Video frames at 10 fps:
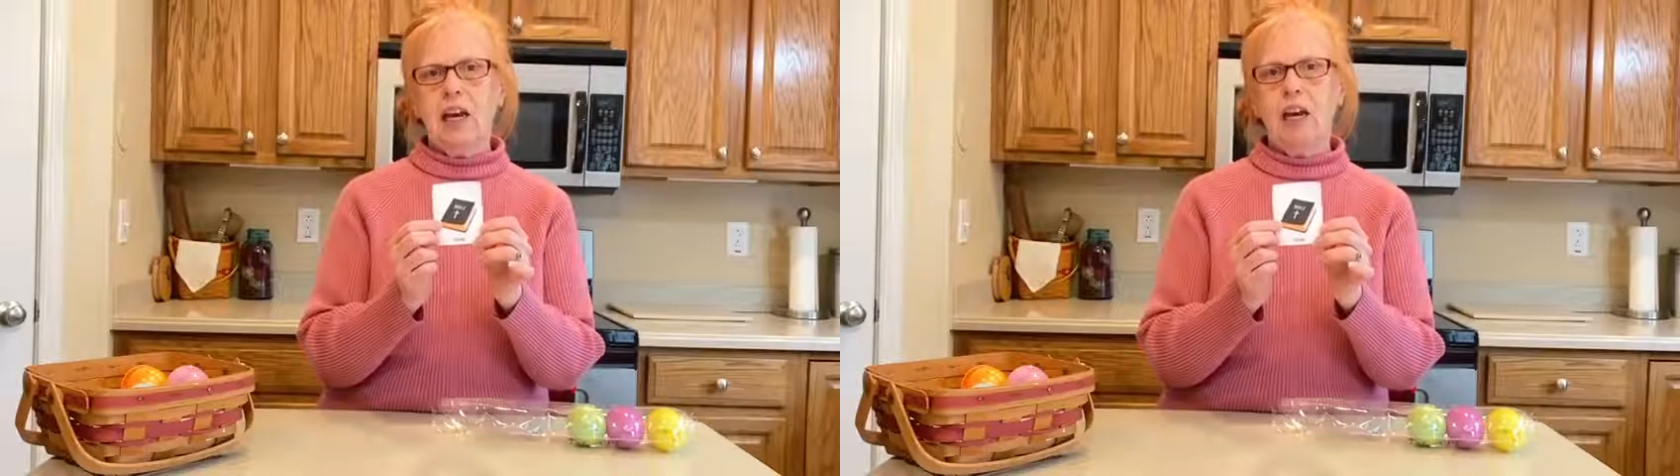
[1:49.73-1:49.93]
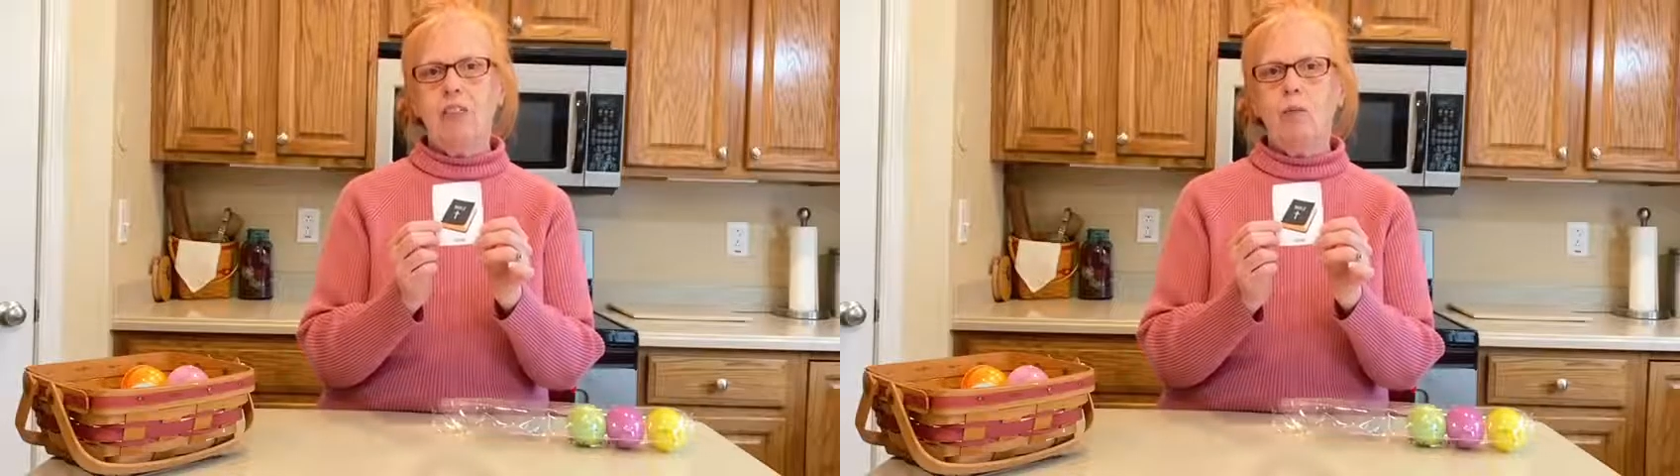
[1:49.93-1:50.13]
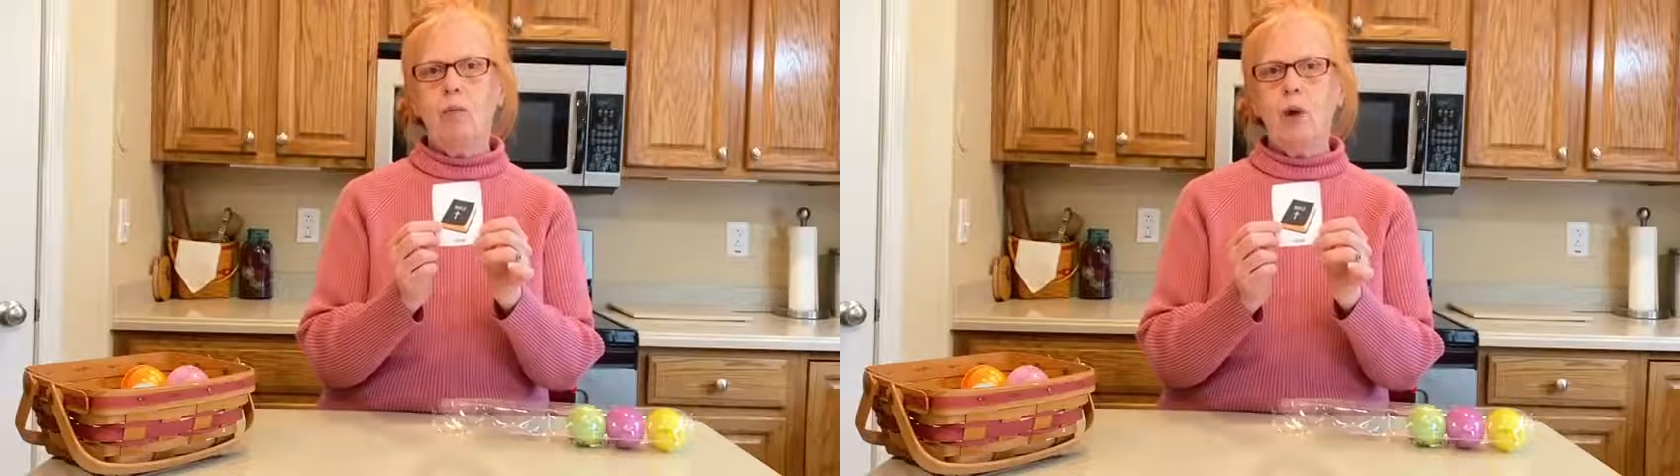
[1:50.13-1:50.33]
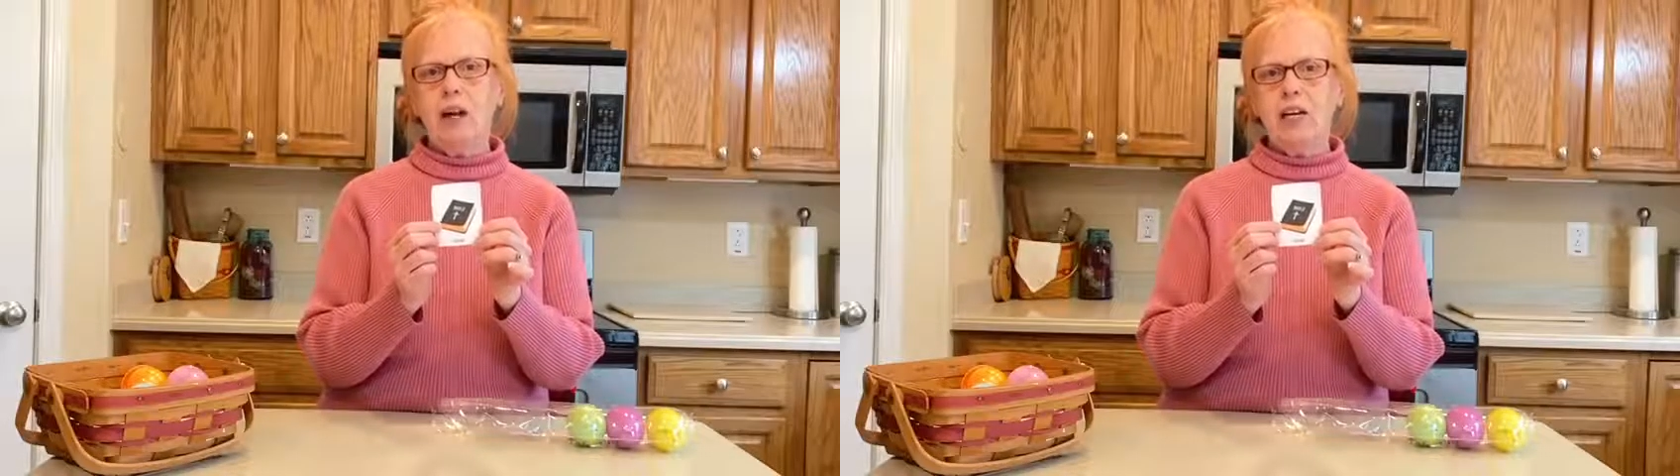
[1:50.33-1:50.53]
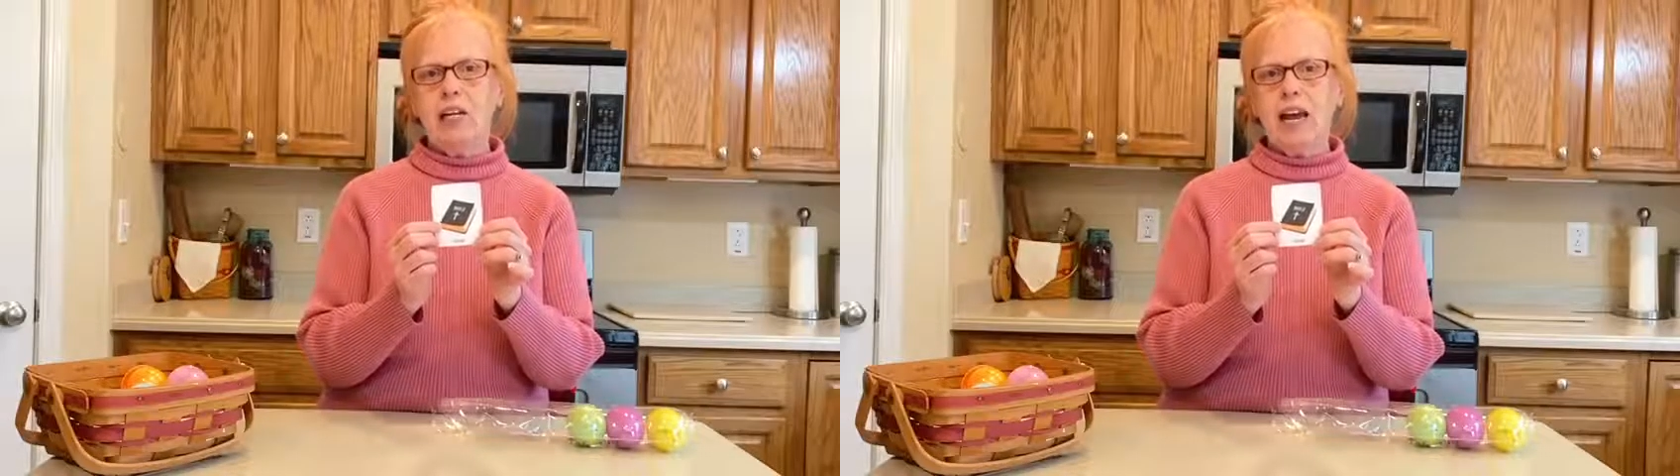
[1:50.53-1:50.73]
and that
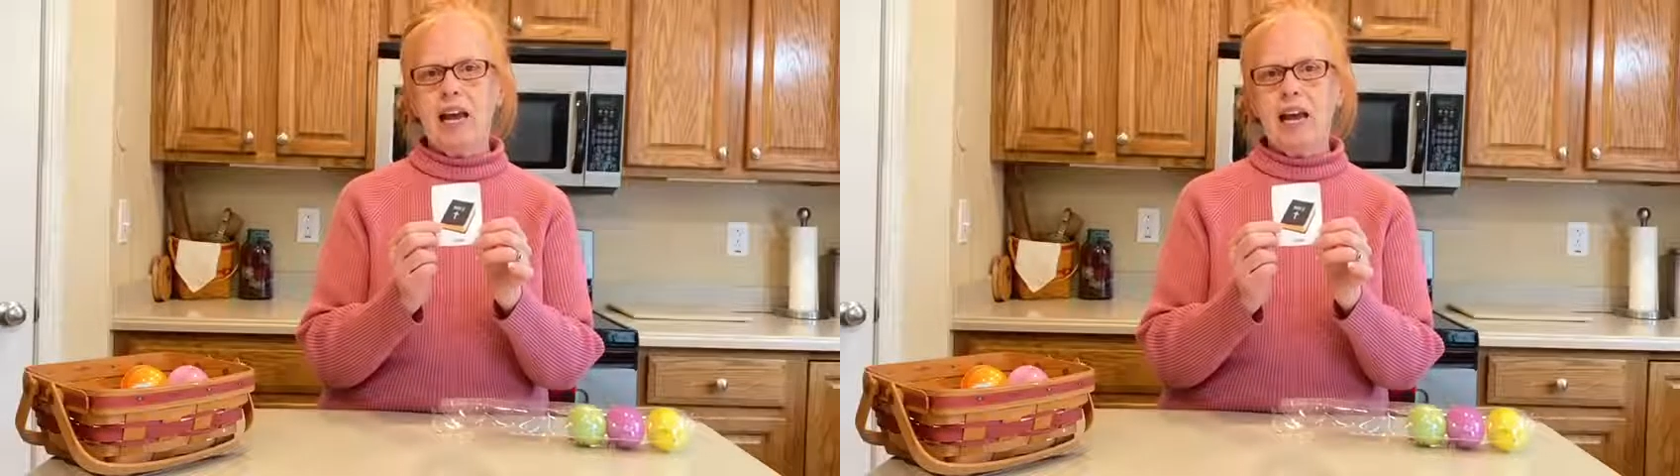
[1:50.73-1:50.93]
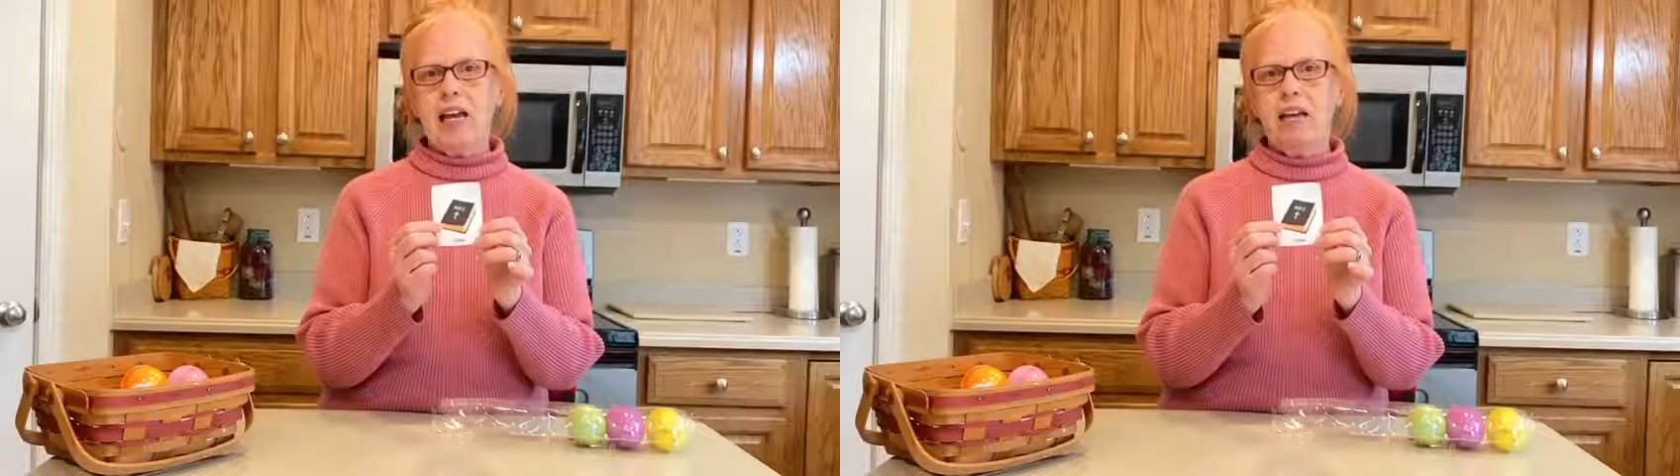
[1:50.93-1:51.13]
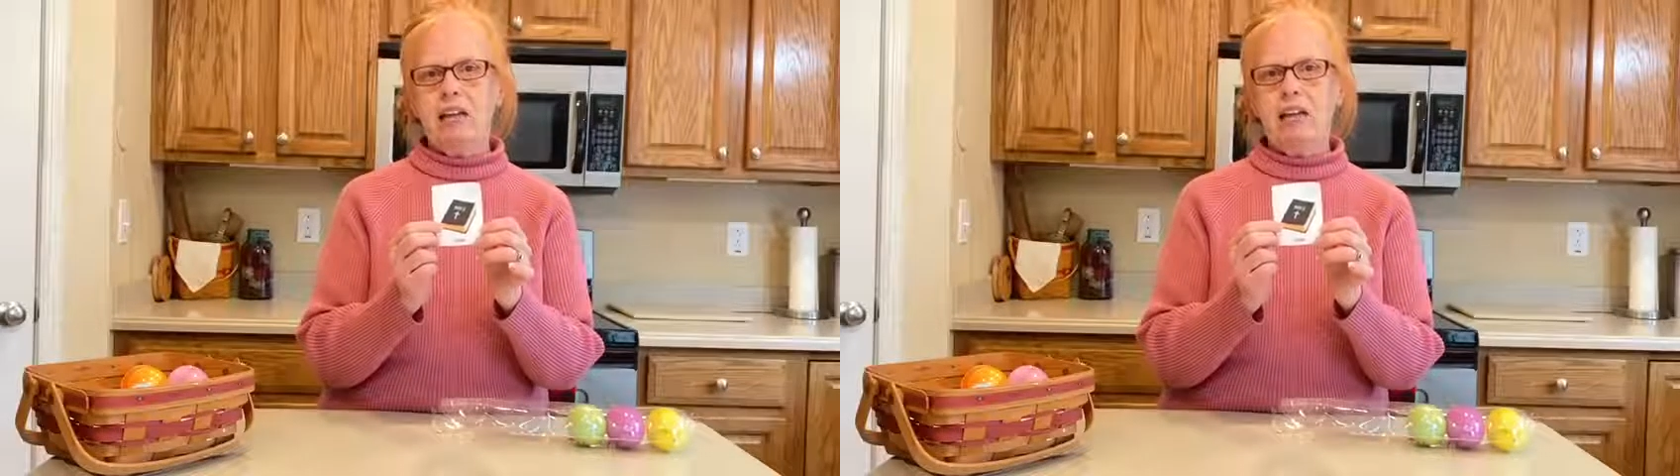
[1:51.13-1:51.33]
one day